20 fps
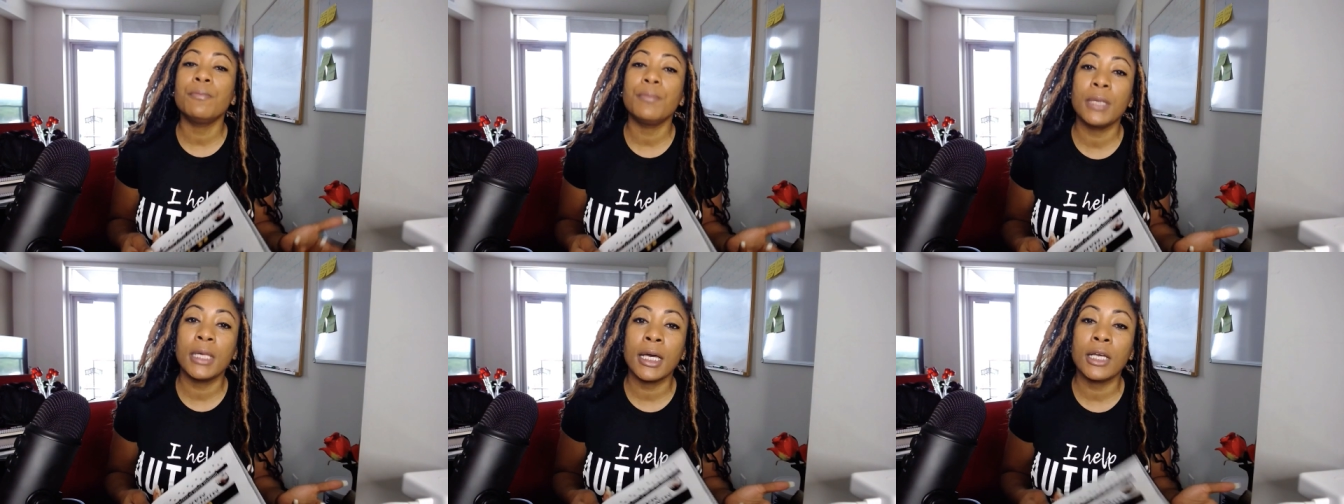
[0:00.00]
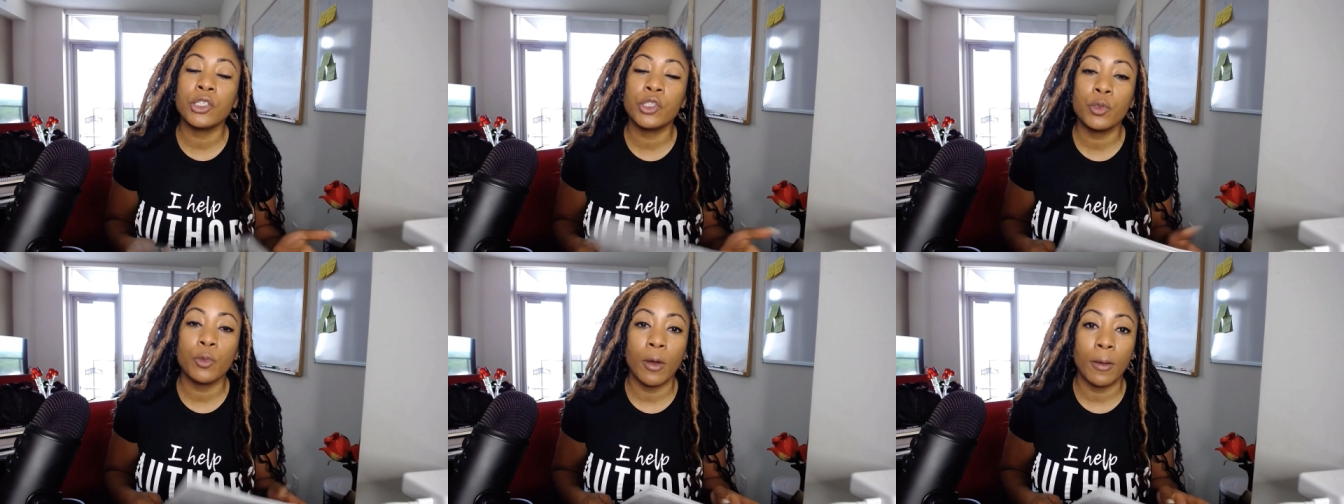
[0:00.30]

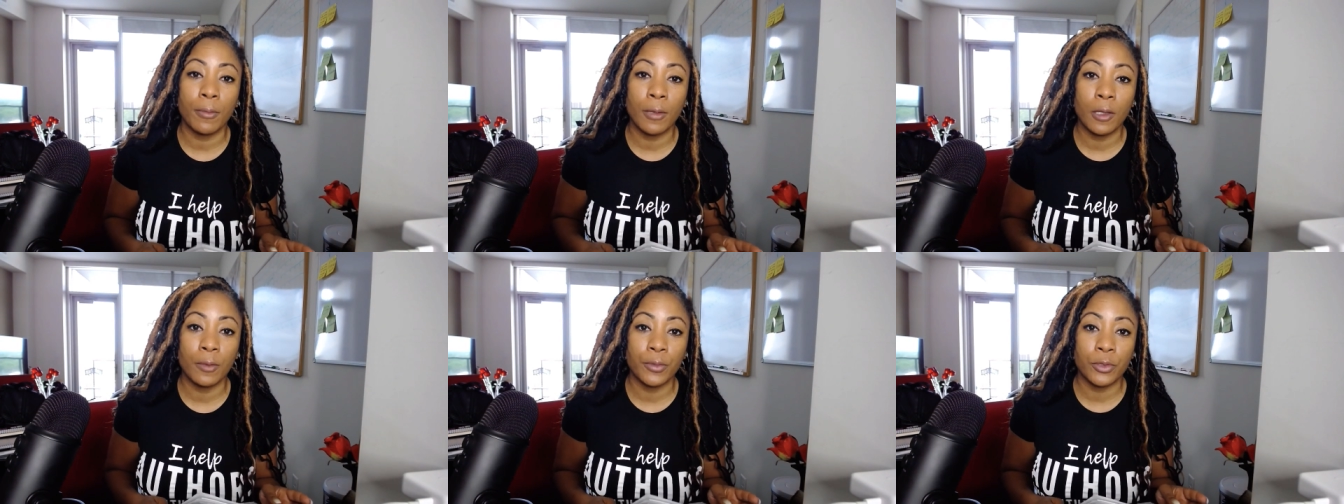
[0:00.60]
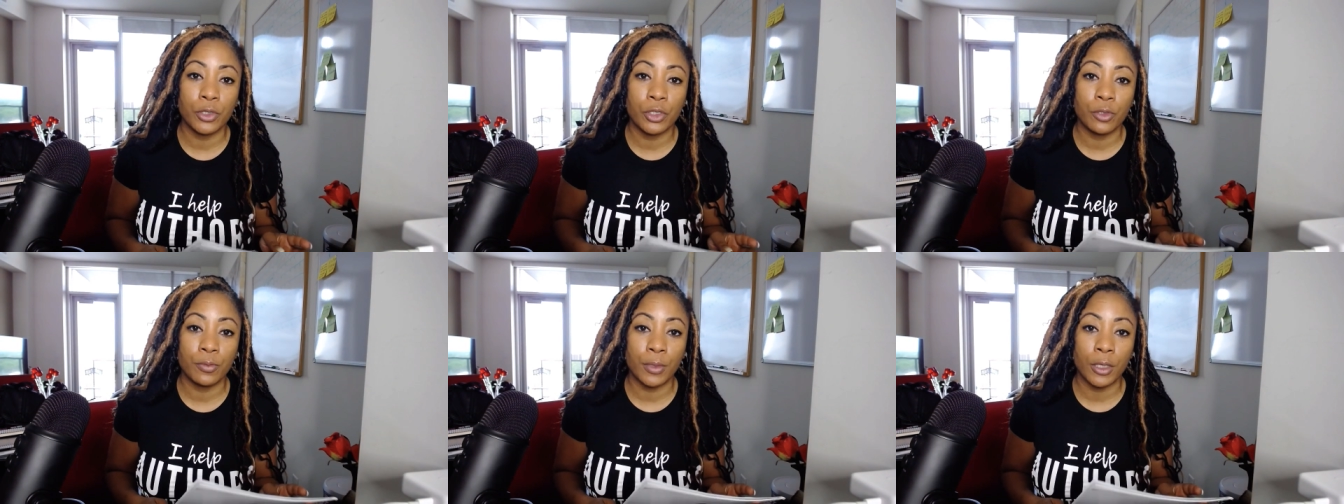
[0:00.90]
because you want
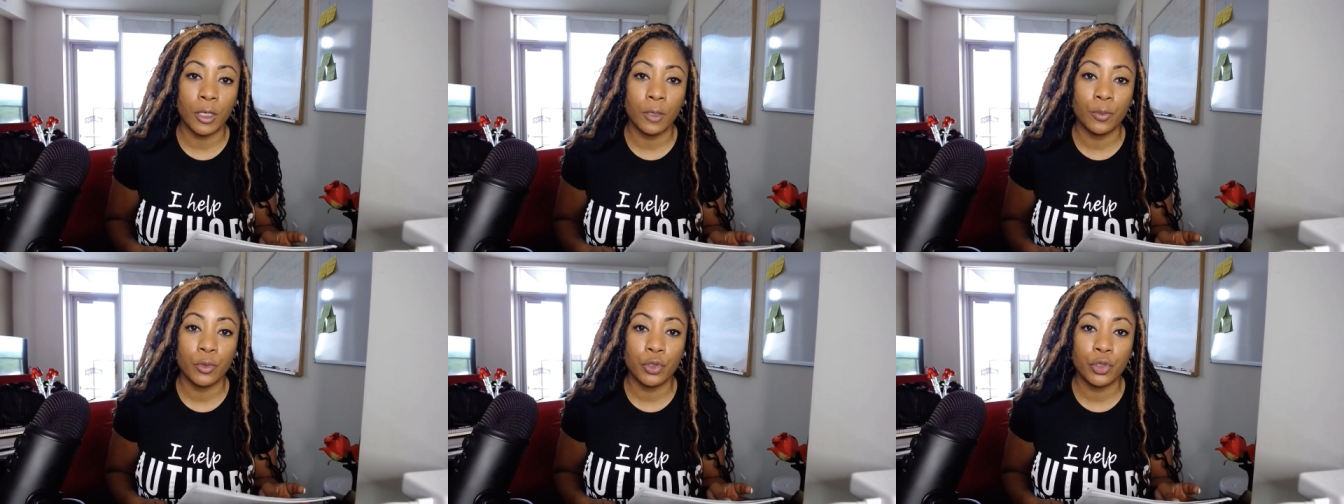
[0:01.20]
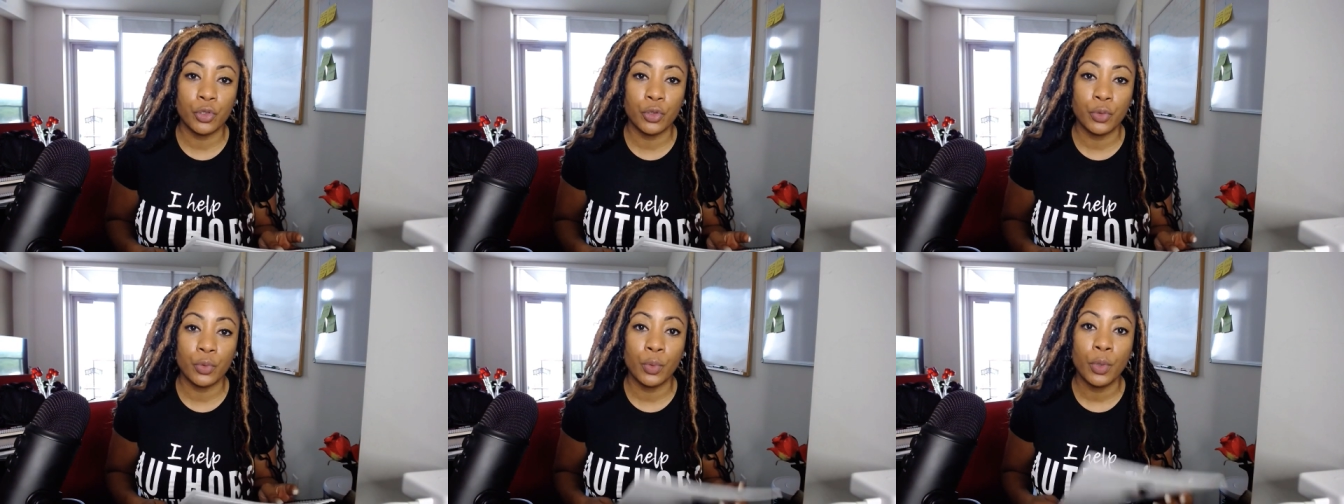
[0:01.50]
people to be able
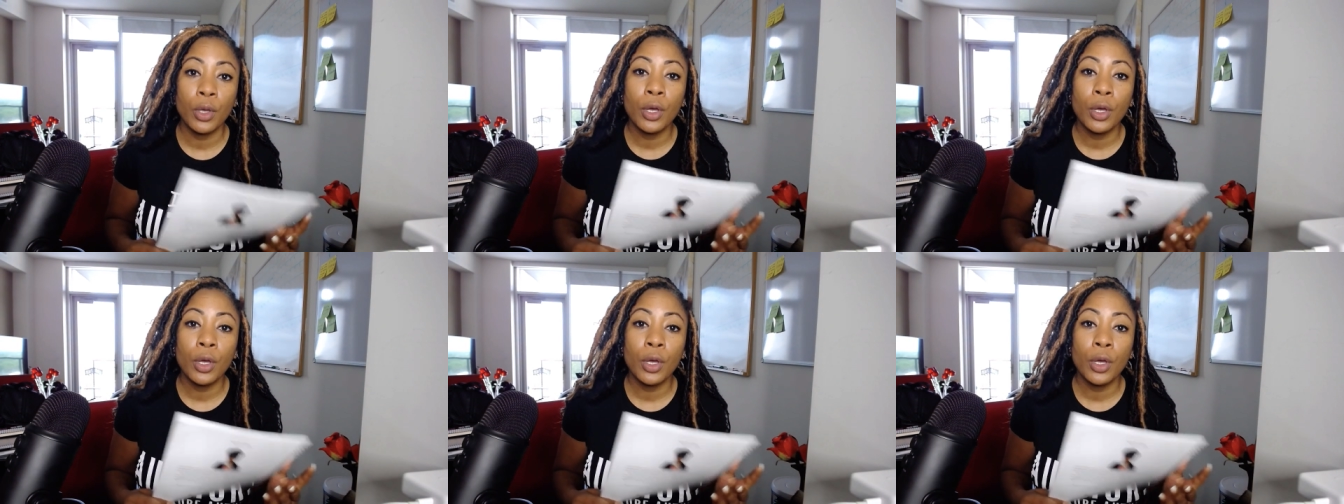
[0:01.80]
to